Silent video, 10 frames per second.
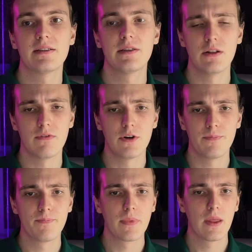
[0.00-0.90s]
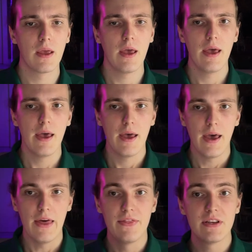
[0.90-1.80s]
silver.
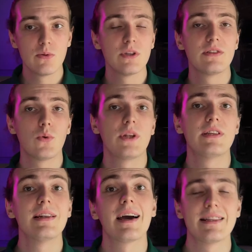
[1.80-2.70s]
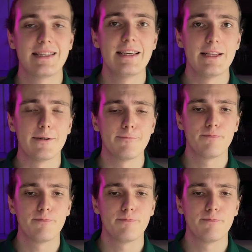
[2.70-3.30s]
And this was 2019.